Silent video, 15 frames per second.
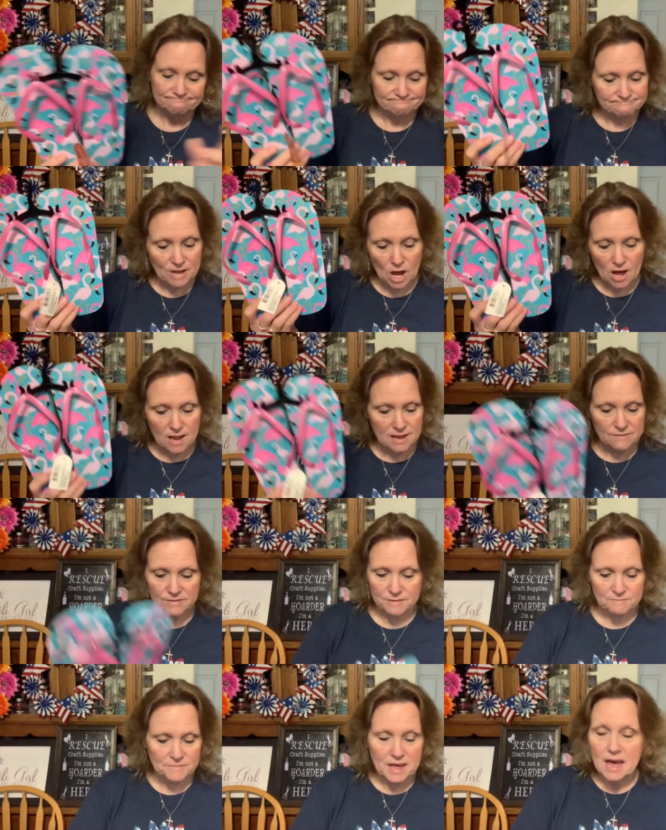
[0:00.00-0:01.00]
all of
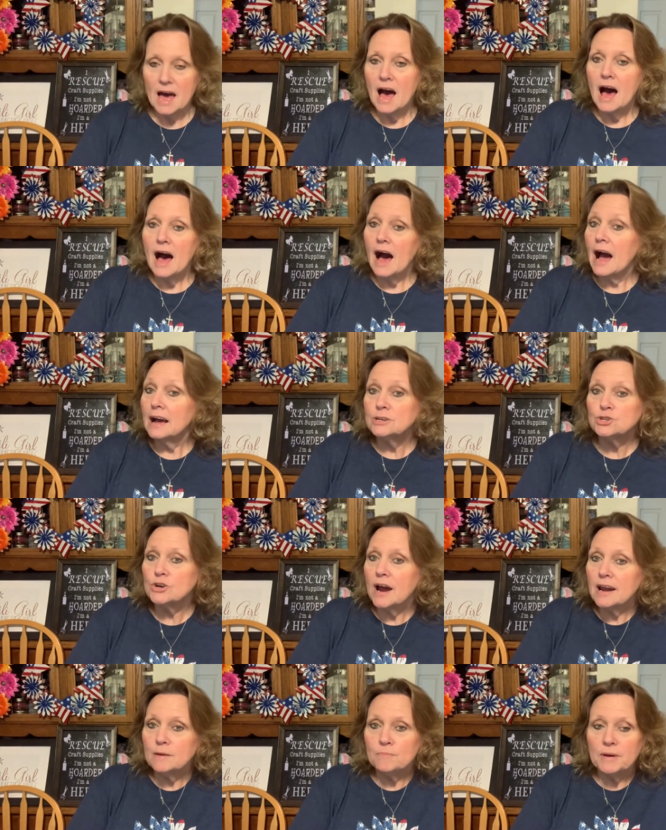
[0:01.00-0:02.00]
them. I
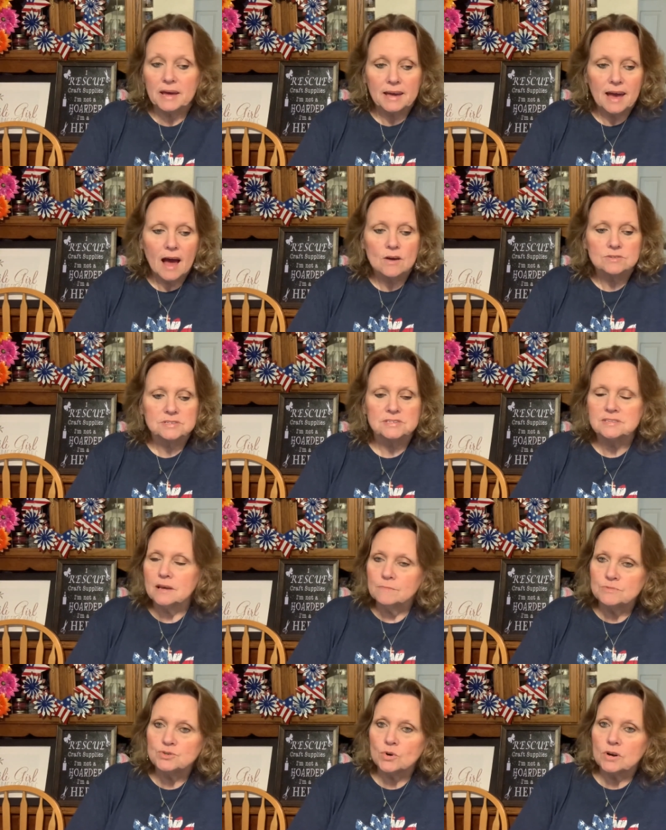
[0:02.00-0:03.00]
try to pick out
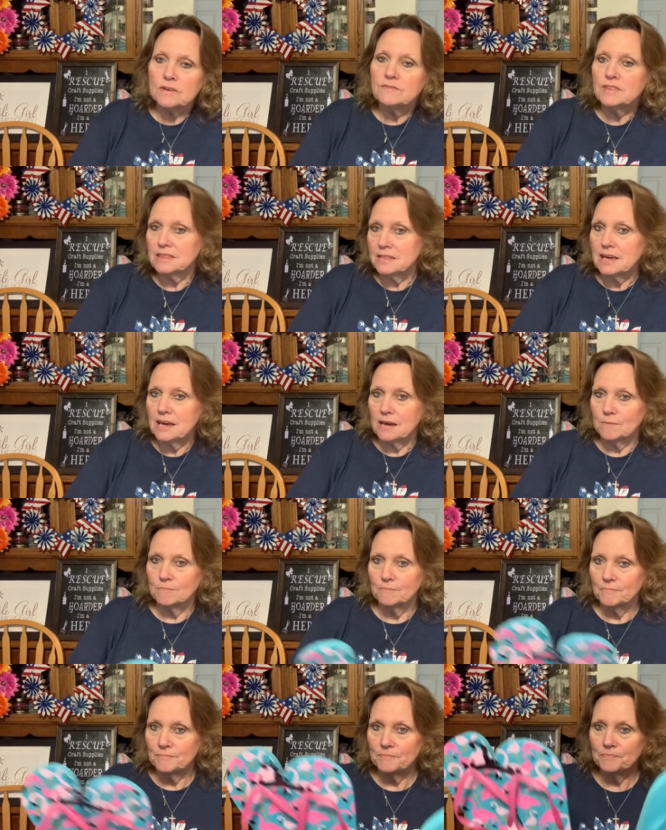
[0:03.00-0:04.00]
some sort of a
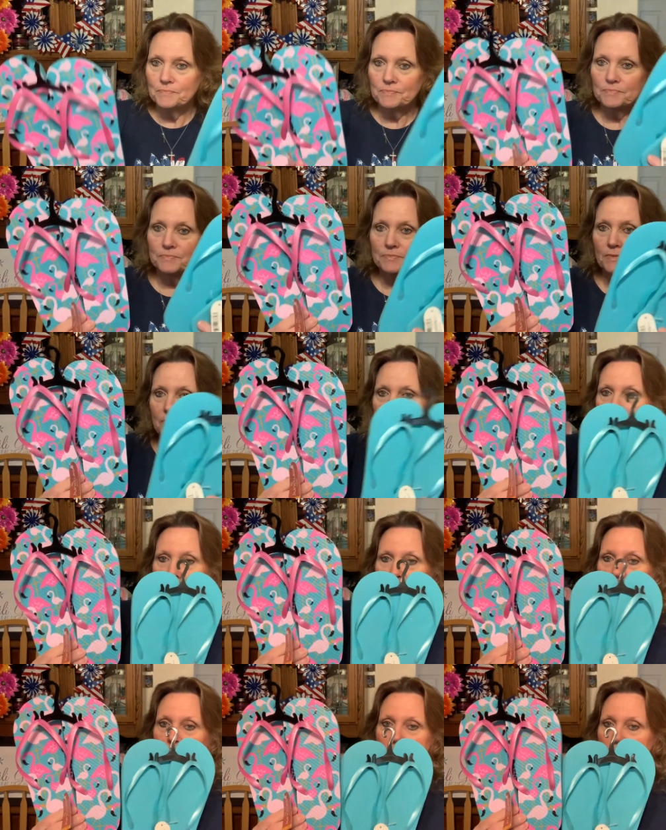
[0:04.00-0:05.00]
theme. This
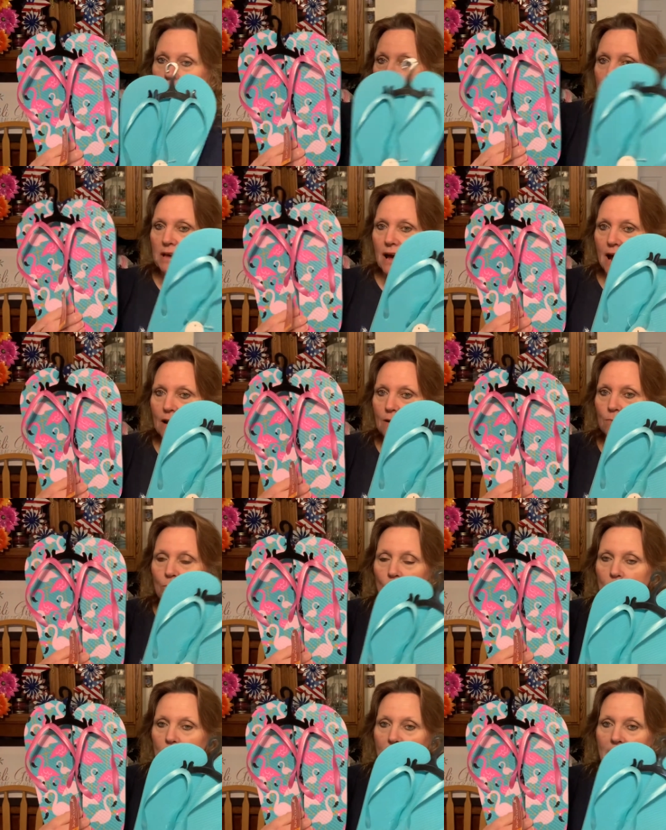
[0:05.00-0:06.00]
is going to be kind of
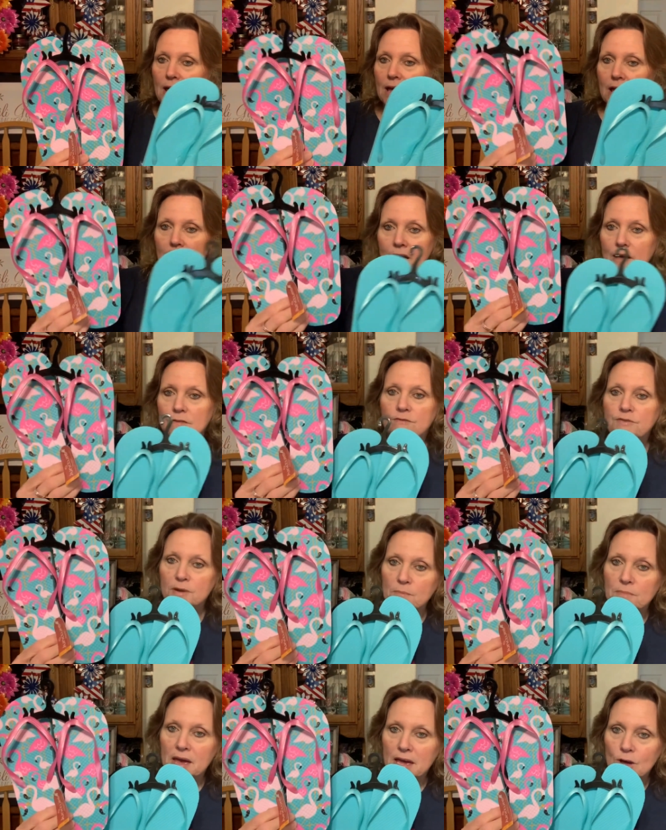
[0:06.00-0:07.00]
more my
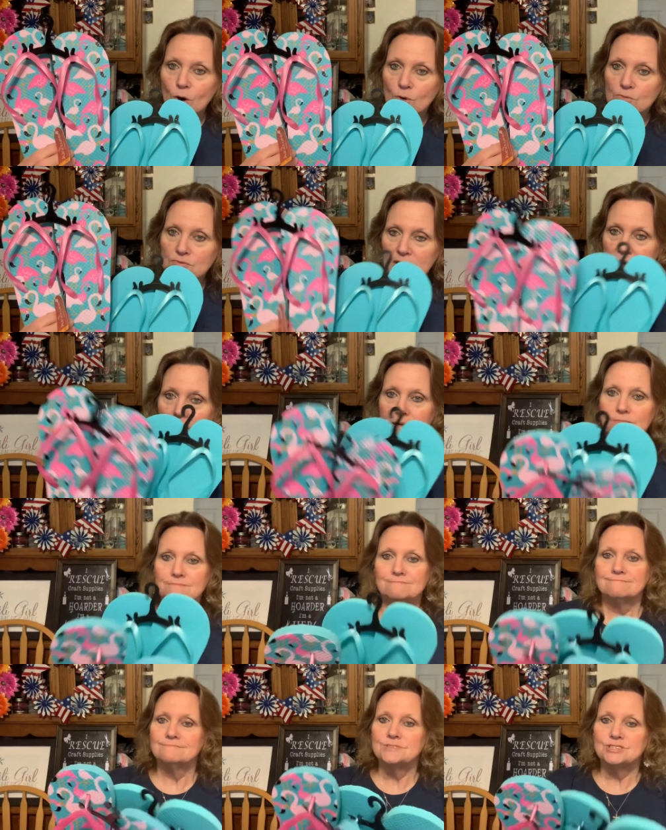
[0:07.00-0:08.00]
flamingo theme.
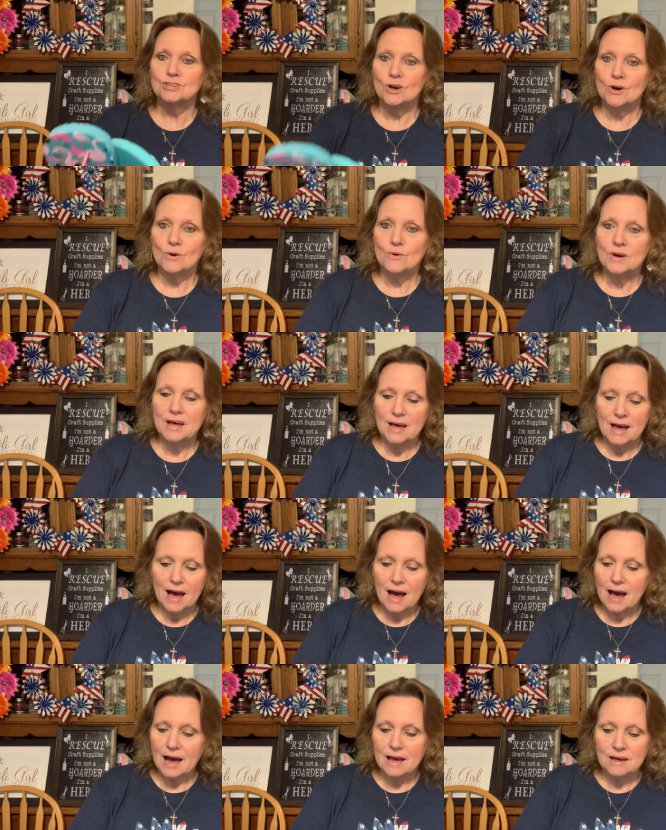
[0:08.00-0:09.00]
So
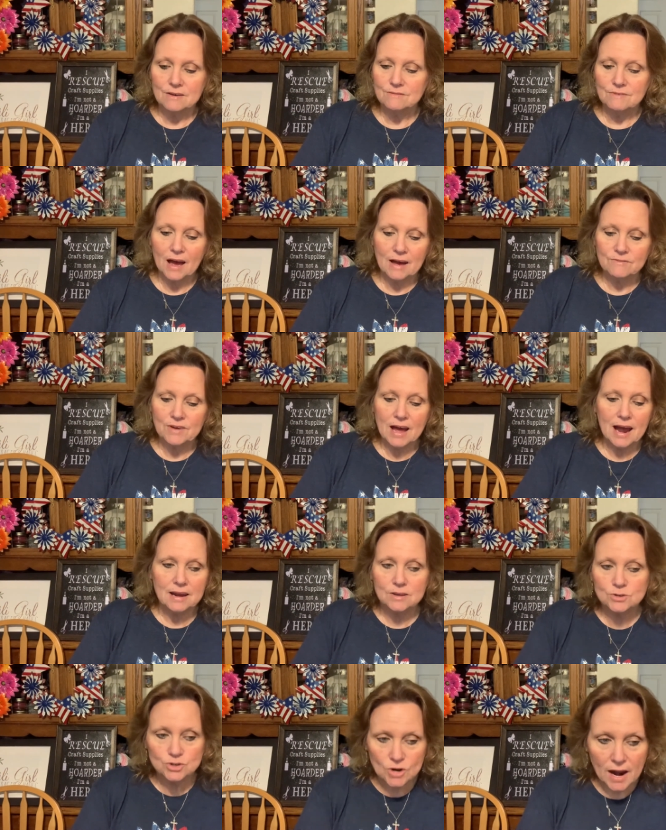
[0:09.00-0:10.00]
I kind
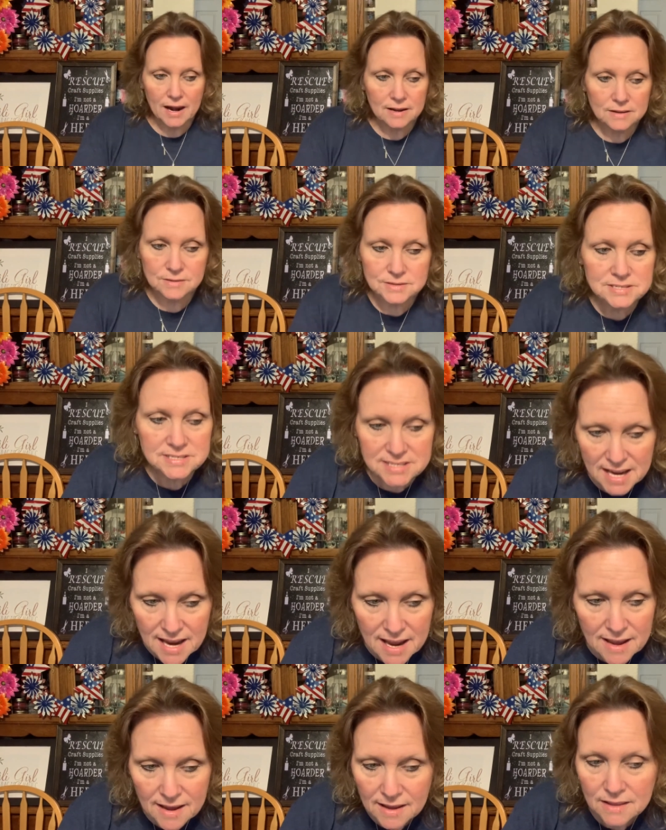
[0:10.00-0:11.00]
of try to
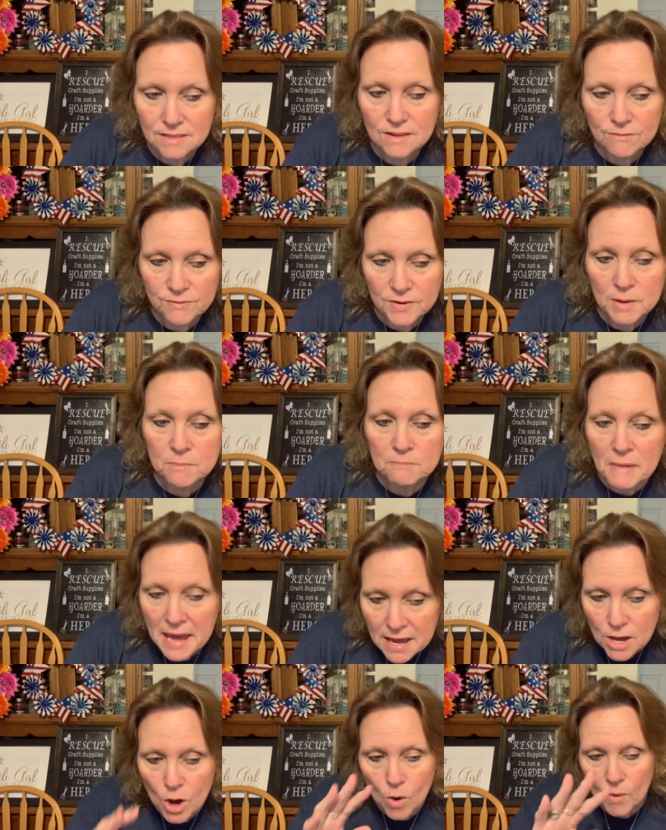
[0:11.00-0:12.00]
stay in the
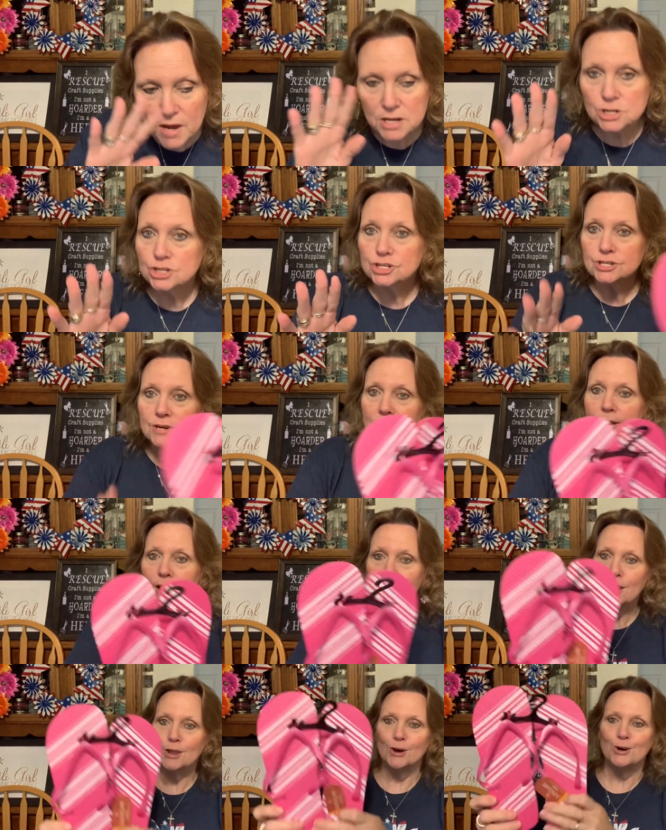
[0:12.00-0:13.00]
flamingo-ish
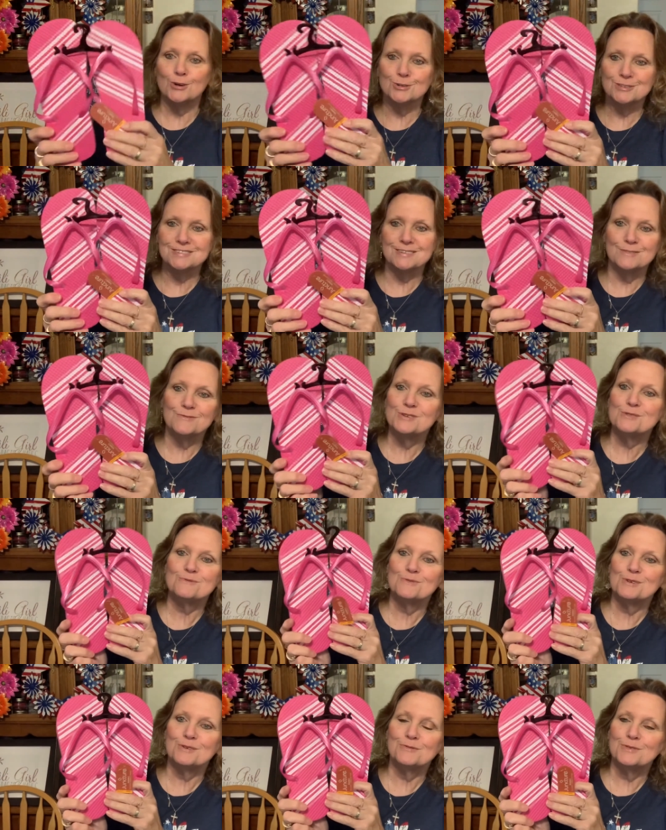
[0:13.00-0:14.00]
colors, if
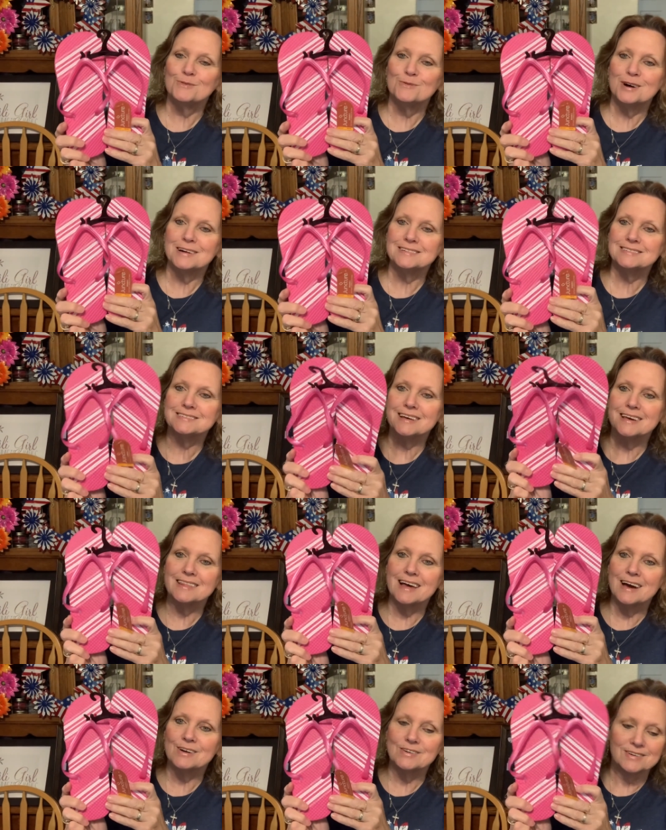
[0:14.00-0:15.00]
you want to say
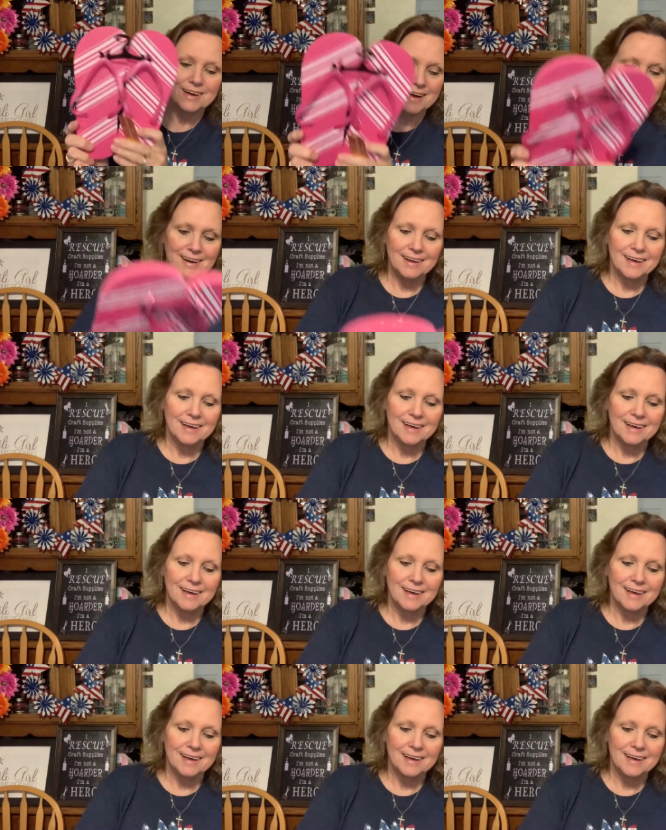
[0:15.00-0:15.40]
that or not.